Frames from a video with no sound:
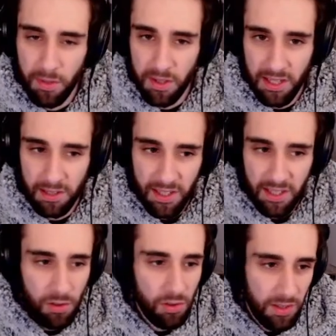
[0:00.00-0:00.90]
but if they
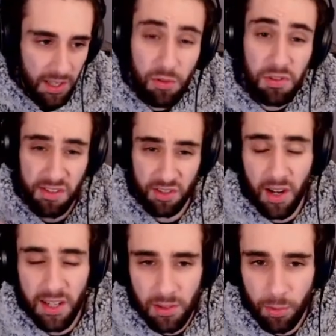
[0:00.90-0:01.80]
don't
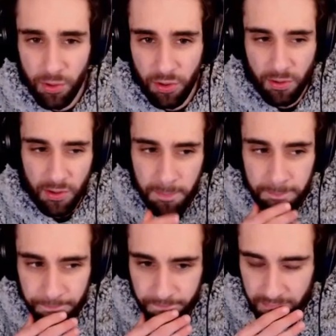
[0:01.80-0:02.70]
decide to walk through them,